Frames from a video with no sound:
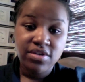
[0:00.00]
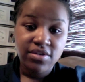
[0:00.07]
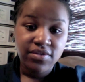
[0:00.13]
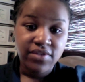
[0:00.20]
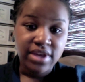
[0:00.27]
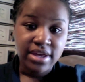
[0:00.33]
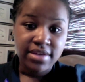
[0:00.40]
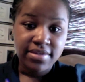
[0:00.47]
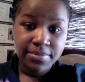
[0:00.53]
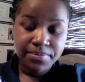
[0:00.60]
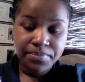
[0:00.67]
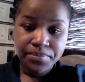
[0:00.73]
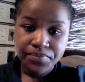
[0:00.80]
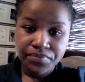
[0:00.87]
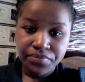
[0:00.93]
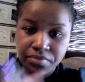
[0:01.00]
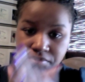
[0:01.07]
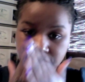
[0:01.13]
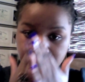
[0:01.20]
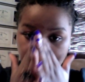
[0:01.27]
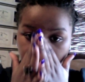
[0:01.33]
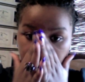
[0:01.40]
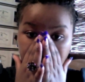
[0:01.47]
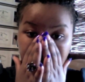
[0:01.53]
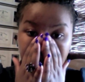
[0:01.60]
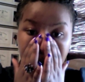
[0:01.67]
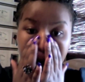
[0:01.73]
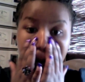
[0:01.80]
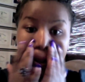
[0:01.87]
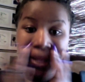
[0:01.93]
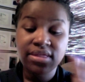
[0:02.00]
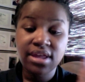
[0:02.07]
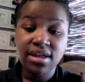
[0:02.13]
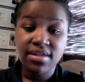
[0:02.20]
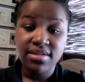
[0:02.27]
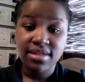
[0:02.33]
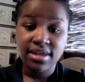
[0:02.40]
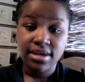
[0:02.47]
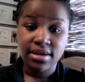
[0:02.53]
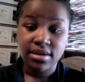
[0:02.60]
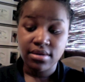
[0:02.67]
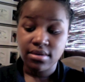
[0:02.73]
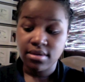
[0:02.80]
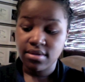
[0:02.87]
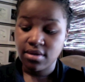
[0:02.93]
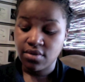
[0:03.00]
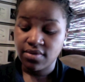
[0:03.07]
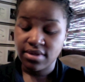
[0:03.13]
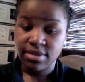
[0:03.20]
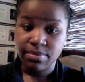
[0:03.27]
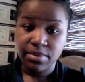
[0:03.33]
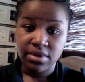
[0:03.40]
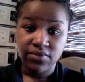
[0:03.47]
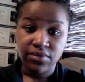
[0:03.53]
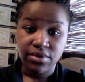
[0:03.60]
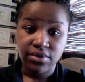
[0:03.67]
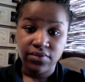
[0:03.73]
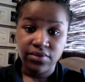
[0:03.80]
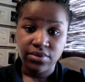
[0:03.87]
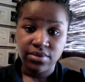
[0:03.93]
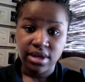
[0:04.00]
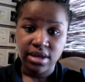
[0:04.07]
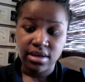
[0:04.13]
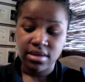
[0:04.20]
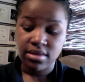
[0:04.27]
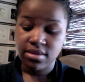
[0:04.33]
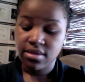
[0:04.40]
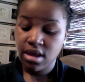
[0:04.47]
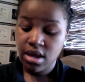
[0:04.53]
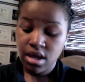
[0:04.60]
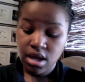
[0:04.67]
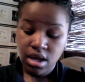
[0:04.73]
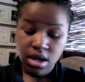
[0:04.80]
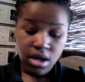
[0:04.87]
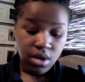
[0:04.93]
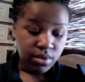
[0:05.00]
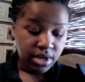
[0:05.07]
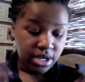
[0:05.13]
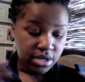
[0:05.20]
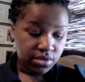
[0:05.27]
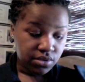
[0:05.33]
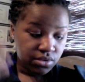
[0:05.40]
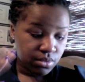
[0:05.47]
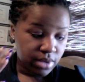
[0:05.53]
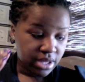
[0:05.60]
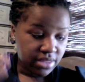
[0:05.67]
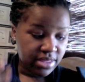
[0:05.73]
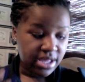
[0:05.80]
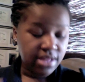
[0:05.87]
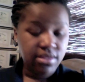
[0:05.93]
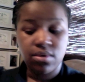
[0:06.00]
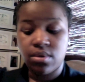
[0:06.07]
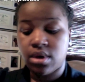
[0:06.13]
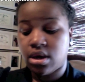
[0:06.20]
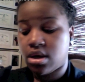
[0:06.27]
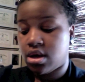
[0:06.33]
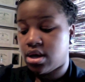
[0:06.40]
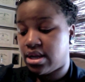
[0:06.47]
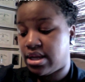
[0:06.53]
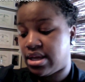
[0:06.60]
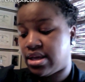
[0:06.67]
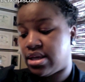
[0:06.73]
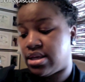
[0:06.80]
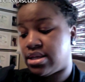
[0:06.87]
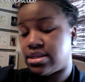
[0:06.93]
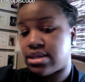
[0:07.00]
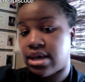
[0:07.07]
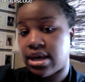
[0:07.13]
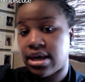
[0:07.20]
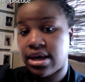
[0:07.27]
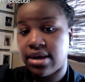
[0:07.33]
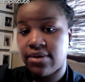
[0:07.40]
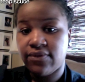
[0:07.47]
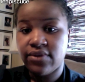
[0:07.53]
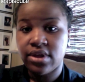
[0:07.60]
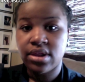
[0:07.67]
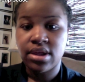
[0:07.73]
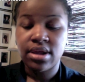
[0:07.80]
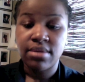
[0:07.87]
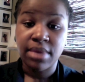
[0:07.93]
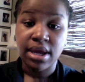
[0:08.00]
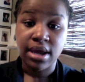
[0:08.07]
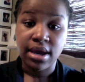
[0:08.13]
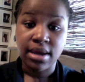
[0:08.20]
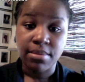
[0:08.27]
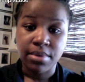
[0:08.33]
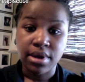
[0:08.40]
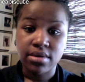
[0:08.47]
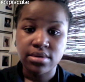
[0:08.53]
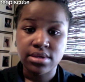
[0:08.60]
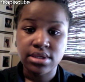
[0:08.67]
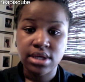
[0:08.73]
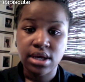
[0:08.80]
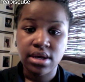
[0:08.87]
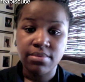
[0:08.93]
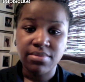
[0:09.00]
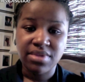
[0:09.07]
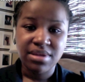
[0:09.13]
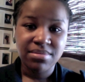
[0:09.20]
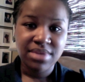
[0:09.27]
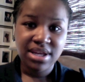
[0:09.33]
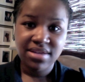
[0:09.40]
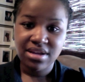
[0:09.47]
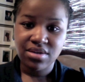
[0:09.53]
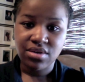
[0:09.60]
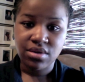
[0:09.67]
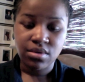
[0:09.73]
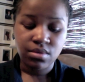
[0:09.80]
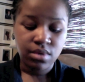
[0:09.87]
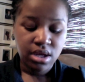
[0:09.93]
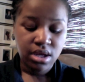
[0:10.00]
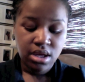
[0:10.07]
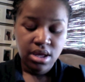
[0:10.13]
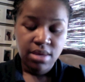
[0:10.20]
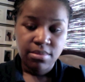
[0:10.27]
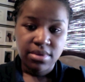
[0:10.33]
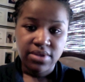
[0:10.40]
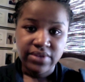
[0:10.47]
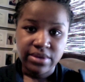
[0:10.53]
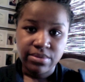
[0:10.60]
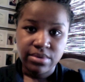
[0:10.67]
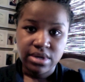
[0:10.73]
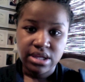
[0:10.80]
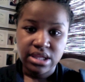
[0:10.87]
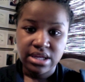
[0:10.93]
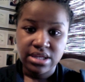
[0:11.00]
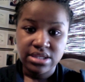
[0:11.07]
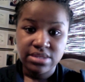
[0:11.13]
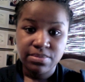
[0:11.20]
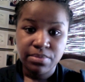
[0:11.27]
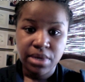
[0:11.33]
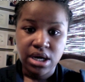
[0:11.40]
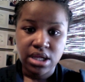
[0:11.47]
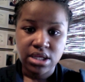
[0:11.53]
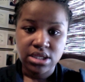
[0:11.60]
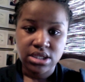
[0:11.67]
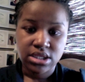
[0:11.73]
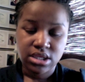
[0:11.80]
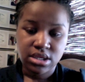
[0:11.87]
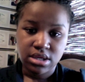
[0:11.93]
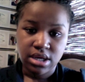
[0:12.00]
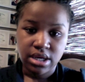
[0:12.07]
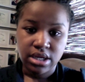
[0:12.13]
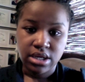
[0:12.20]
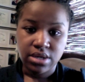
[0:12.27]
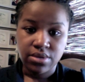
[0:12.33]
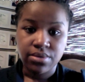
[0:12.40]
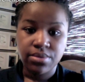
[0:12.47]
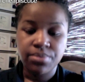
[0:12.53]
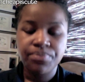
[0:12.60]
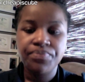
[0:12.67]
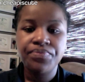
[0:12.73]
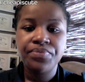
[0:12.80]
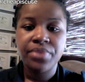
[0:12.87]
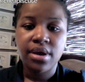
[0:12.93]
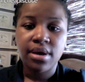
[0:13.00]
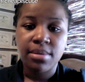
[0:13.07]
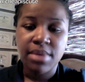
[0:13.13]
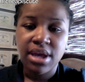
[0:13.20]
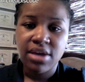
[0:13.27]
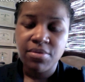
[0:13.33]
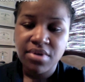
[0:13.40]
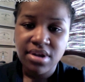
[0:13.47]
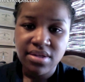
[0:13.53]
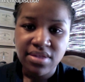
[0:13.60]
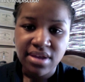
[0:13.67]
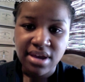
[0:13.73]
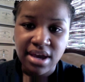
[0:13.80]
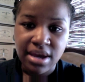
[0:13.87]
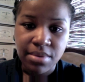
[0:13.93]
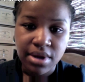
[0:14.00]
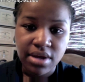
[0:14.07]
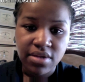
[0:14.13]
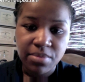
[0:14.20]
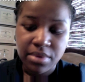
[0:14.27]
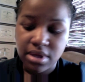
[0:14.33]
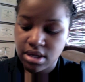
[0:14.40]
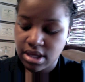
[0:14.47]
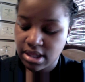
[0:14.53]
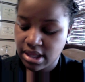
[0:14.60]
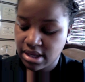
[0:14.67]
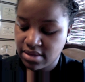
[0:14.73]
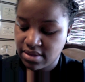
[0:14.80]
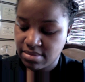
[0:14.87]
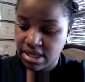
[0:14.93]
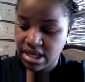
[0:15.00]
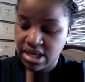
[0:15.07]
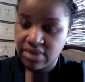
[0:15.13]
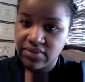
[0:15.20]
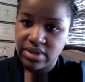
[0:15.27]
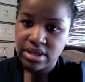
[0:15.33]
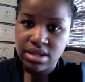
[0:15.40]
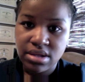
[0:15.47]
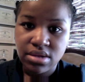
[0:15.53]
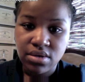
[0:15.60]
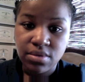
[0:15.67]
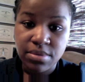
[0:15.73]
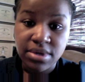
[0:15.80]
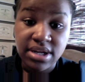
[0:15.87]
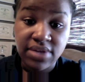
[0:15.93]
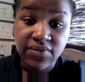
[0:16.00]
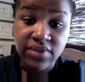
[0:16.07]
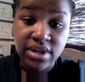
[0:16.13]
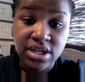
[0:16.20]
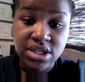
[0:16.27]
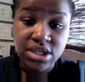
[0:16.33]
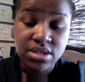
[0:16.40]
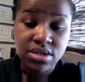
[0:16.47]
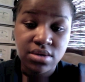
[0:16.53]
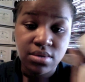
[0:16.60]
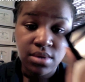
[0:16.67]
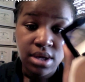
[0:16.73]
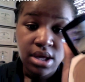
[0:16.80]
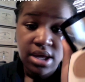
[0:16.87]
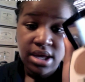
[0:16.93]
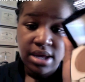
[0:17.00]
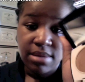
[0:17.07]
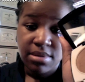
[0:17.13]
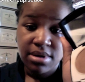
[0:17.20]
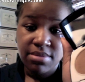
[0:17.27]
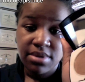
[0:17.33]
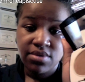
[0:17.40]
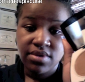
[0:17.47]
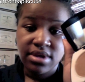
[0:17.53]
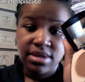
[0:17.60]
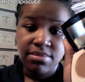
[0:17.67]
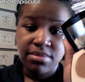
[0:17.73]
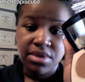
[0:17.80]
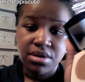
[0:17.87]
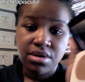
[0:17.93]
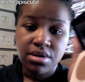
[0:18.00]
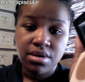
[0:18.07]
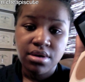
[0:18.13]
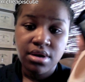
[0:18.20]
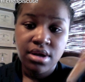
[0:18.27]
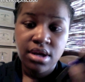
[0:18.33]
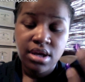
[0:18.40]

your face, let that seep in for a few seconds. What I do while that's going on is I fill in my eyebrows. Some days I don't, but if I want a nice polished look, I do. I have pretty thick eyebrows, but I like them to have a little bit of definition. So I'm going to be using a mirror